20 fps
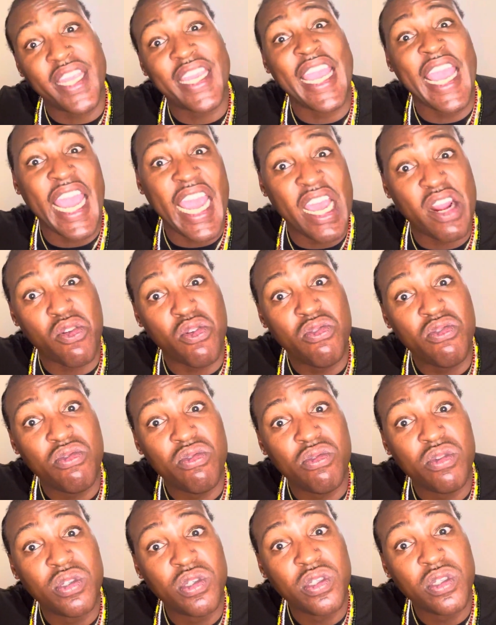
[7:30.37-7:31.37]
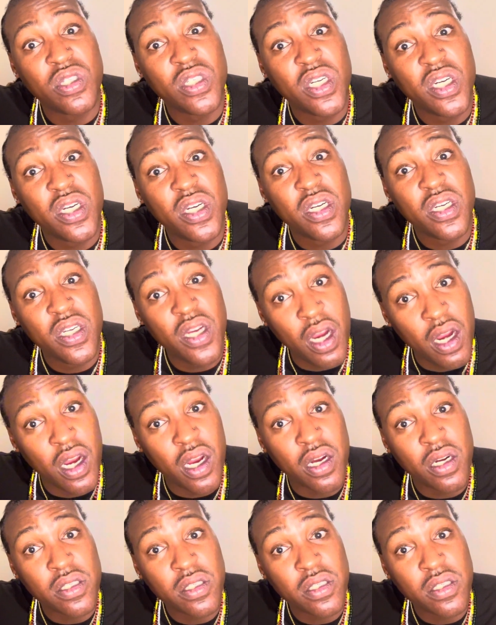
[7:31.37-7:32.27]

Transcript: Cattle. Yeah.